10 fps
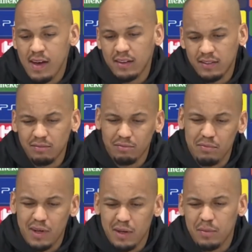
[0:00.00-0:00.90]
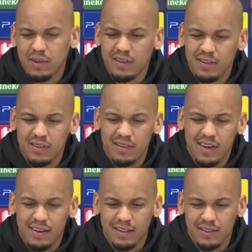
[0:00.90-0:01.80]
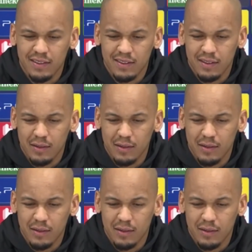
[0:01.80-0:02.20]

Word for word: yes, maybe, yes.